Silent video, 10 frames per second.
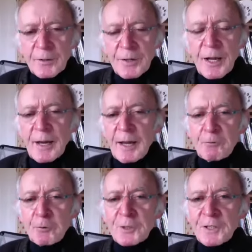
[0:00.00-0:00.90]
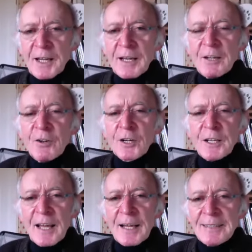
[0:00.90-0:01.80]
or, if we're deadly lucky,
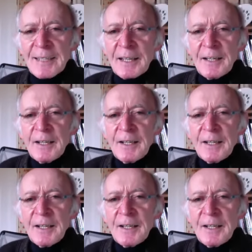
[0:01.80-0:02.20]
90.